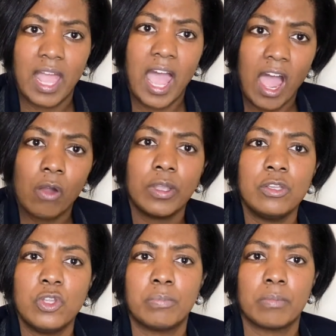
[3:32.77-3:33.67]
How can
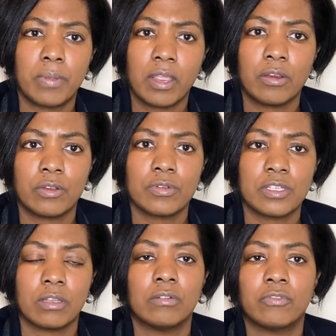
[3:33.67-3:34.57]
you prepare
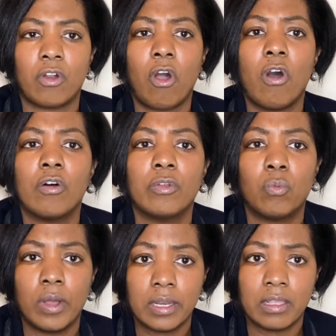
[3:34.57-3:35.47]
yourself for all the
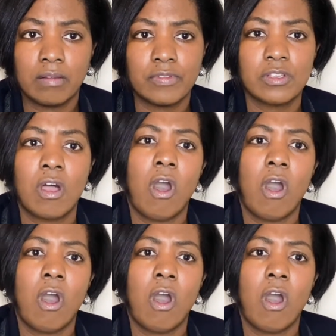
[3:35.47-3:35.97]
what-ifs,